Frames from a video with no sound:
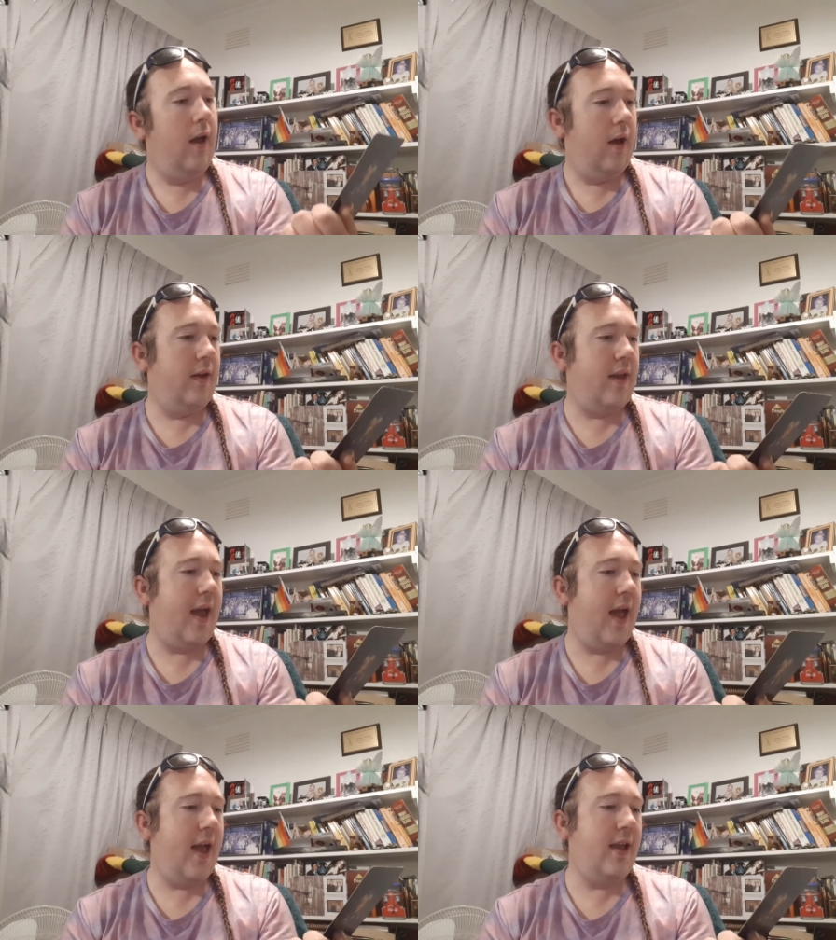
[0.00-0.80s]

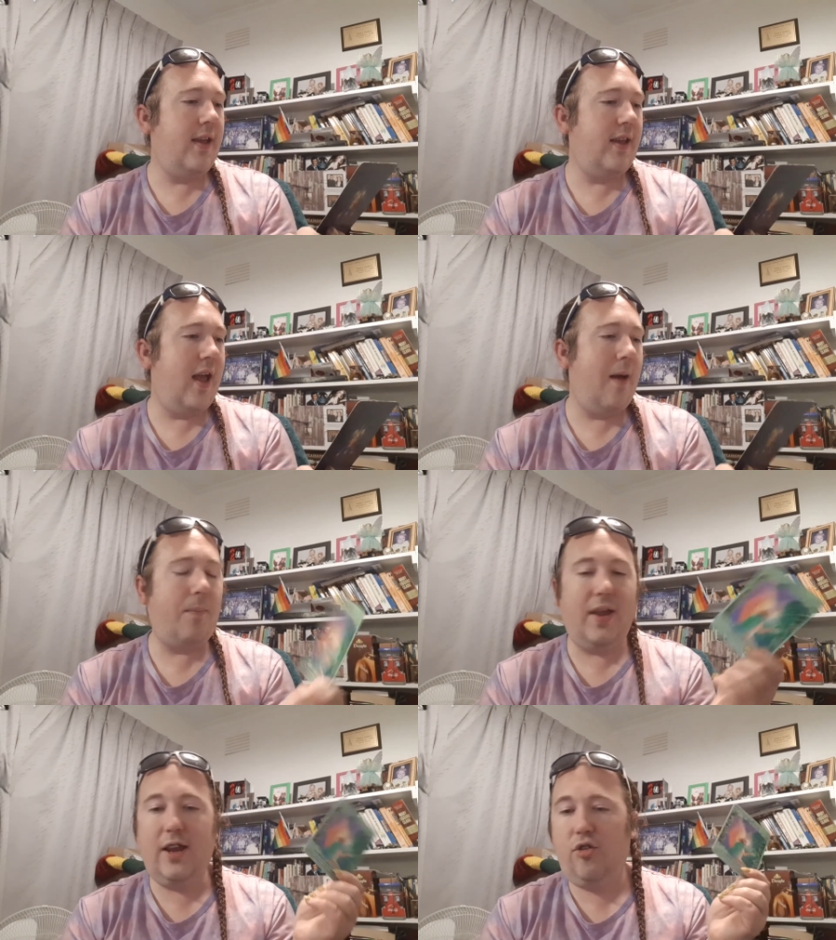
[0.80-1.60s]
Okay, yep,
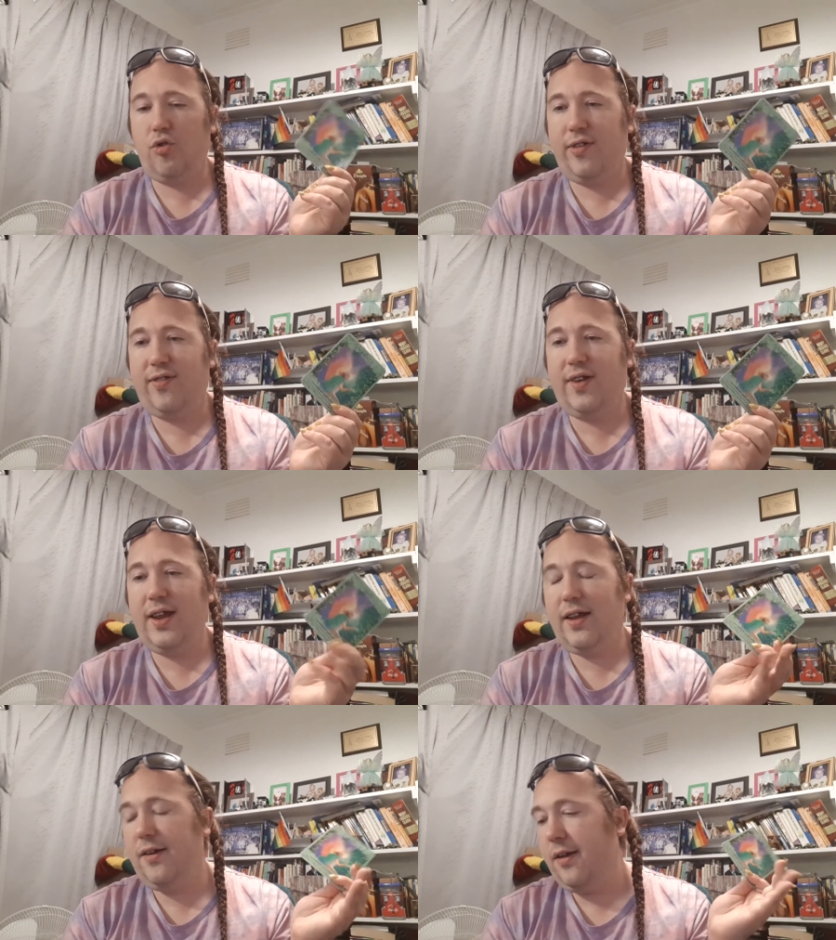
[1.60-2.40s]

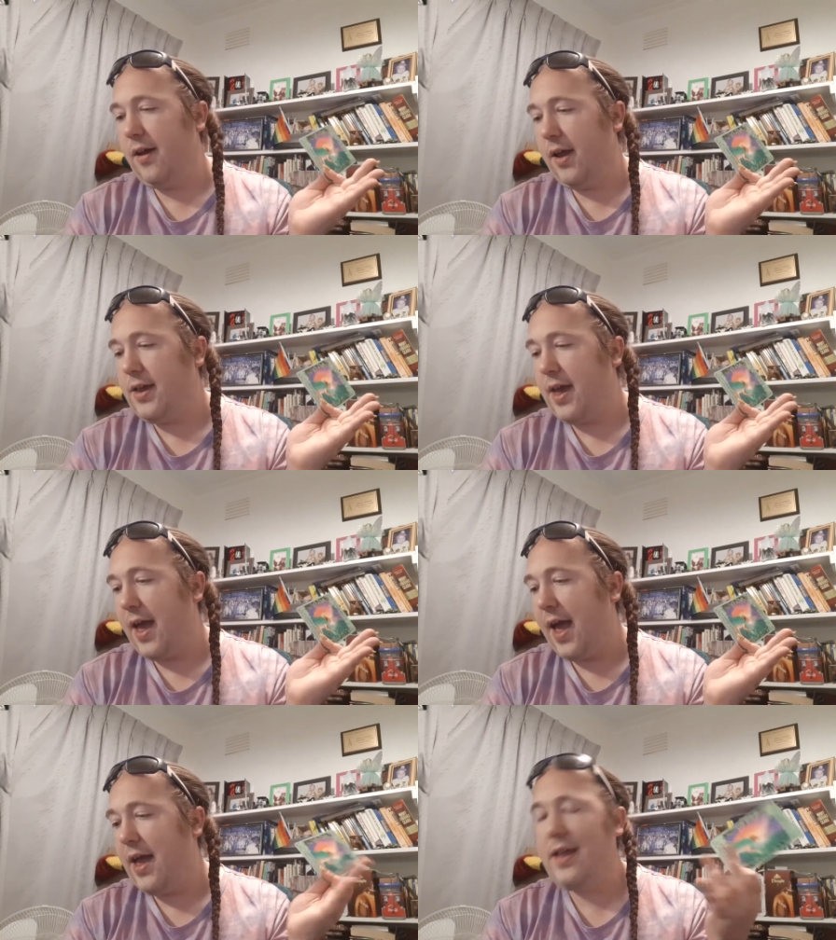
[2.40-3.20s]
interesting.
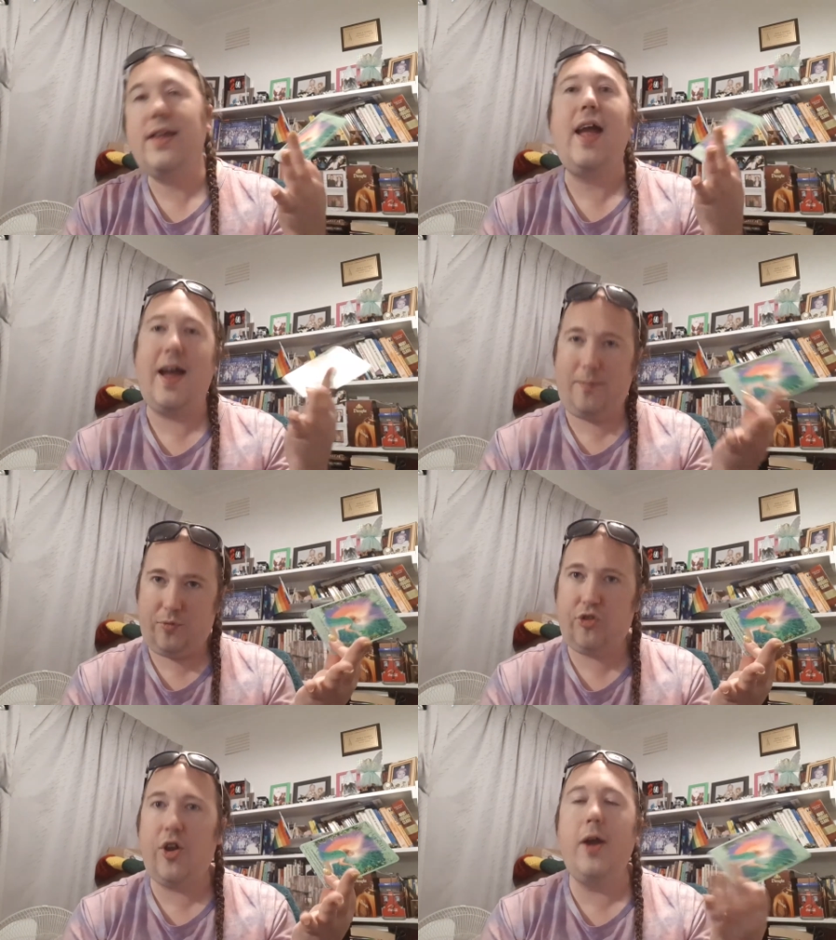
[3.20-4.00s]
Okay, yeah.
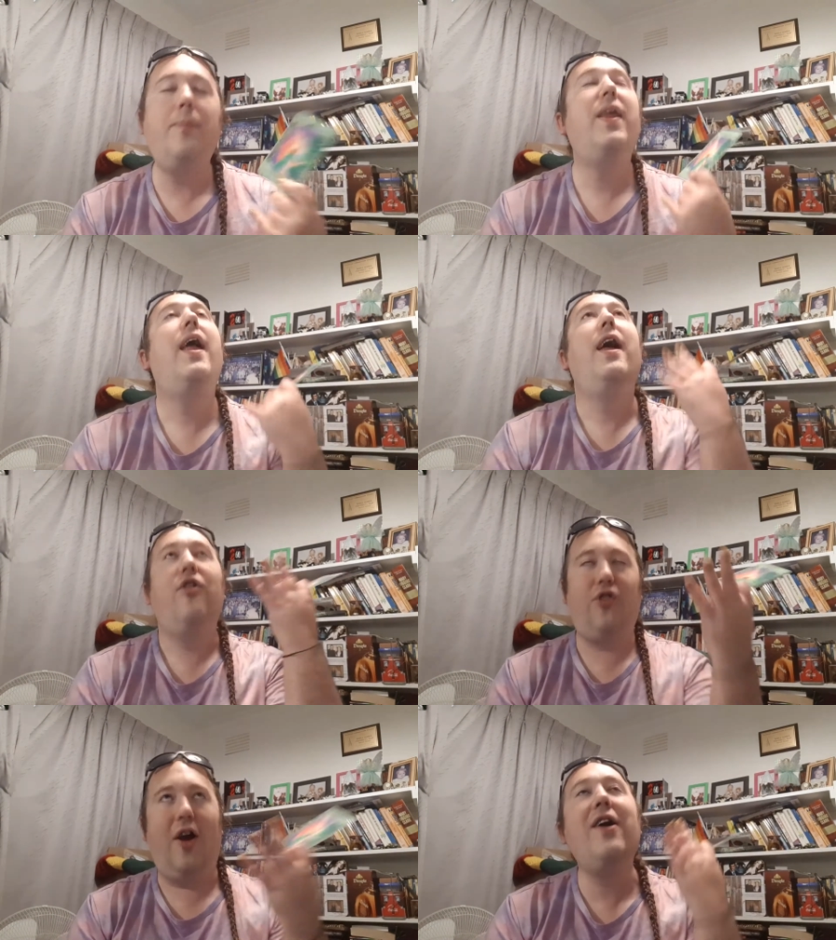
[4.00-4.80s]
So,
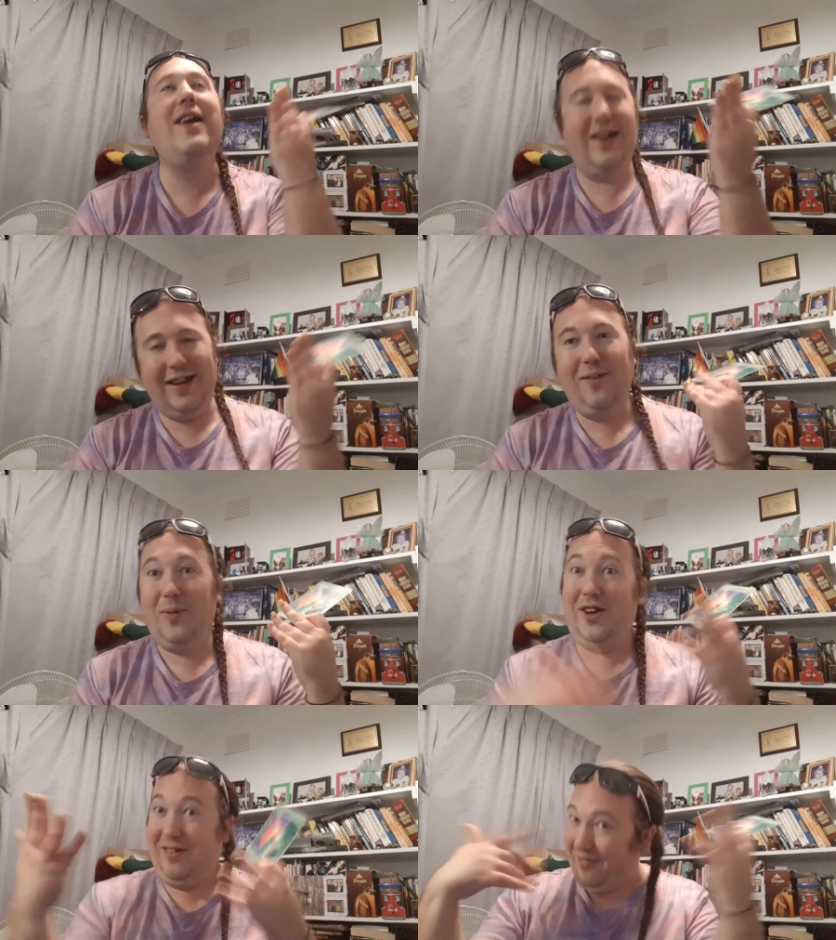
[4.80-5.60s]
sorry,
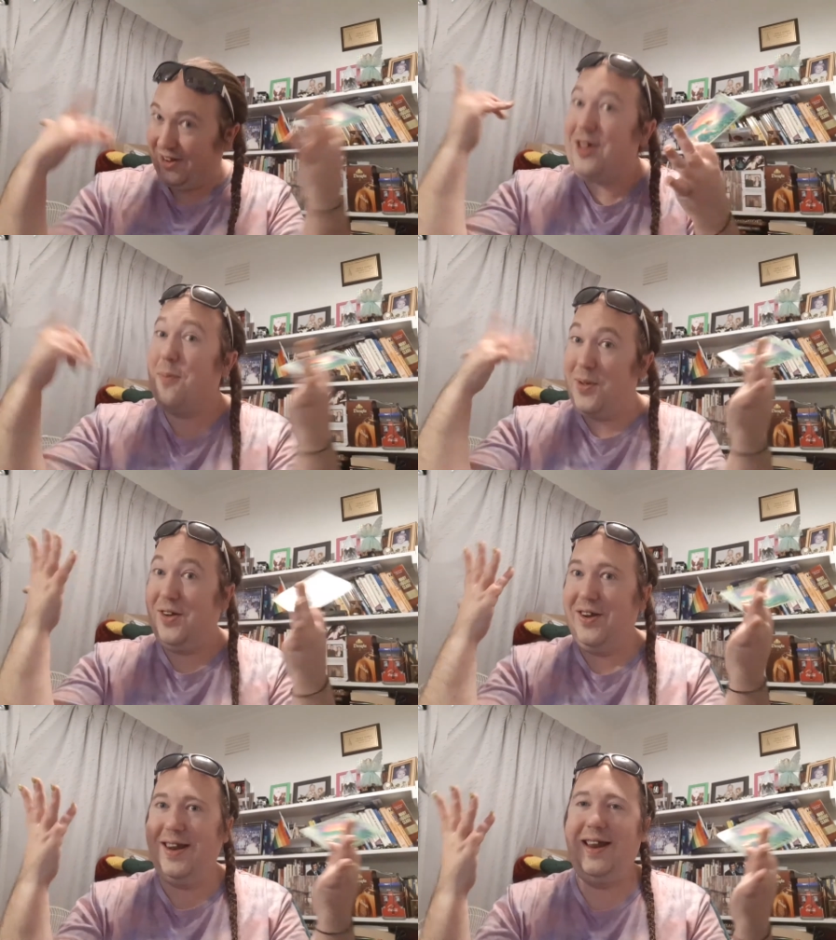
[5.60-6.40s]
we're just
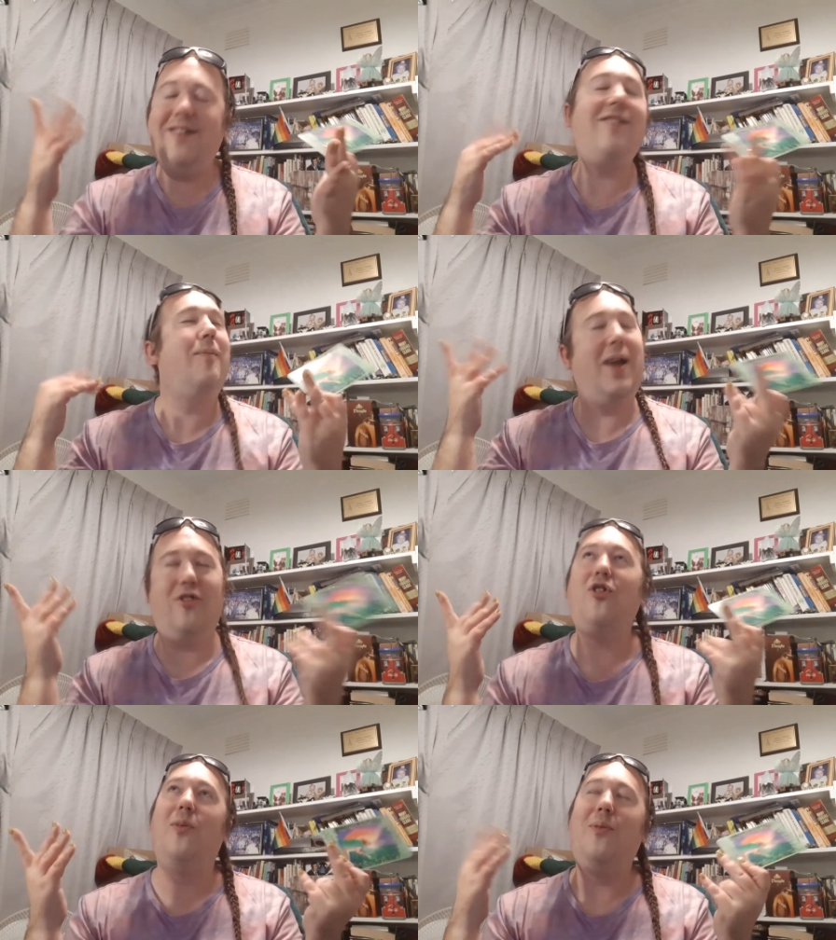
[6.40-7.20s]
commuting to make
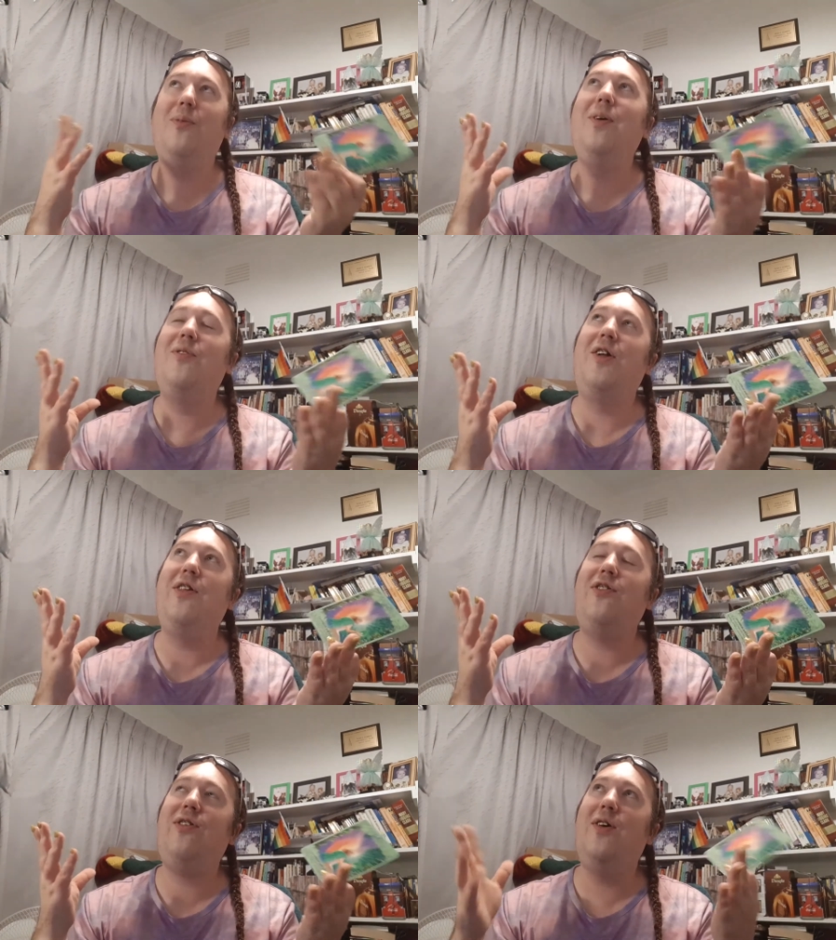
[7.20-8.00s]
sure we've got
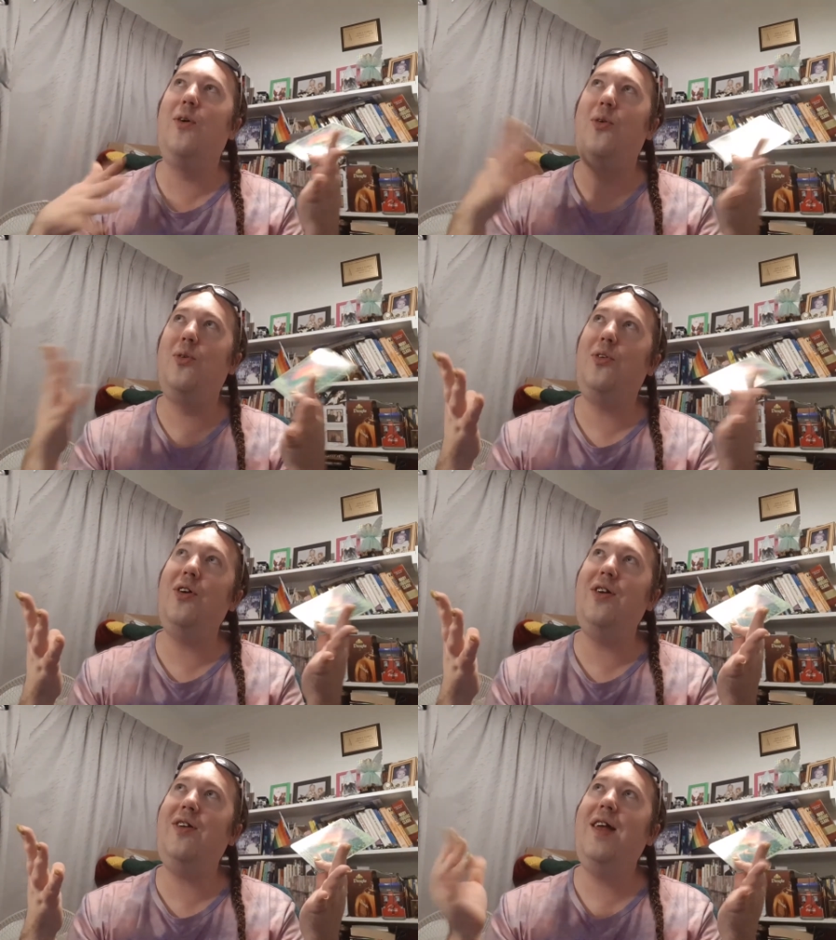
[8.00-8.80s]
this all
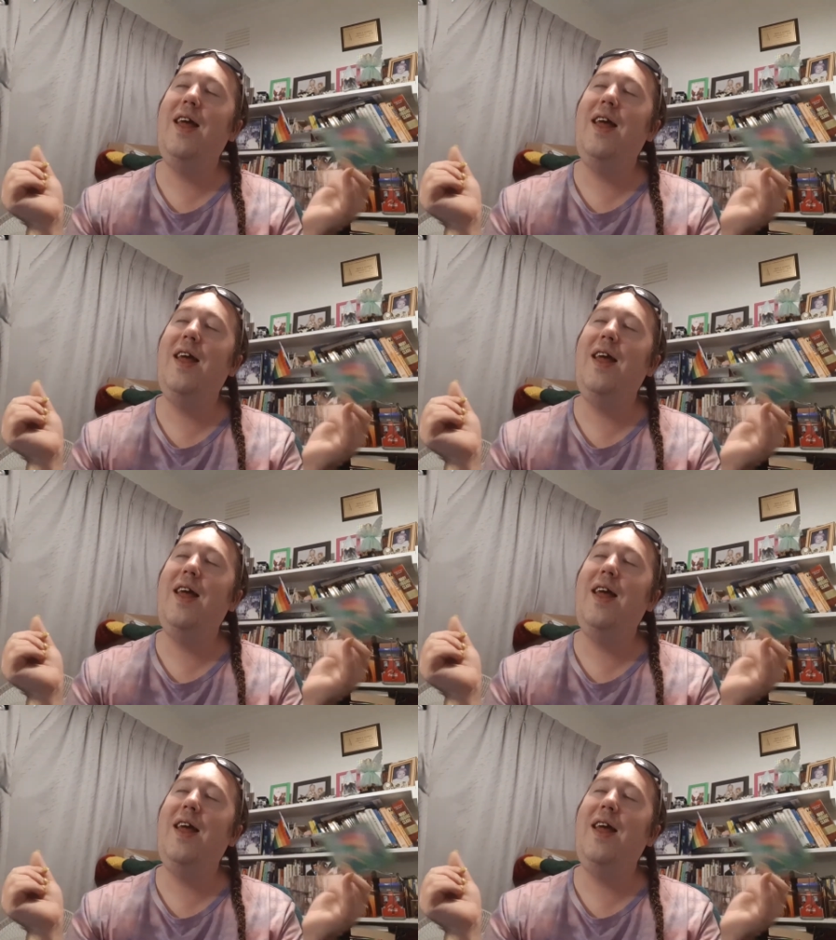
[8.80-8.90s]
good.